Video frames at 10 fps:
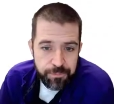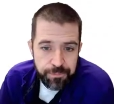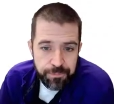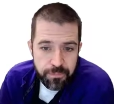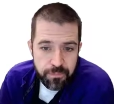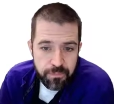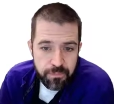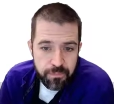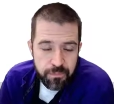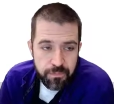
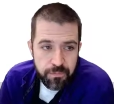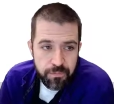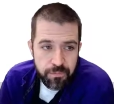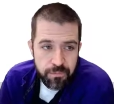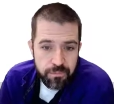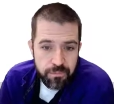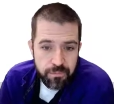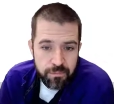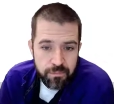No one is speaking in this clip.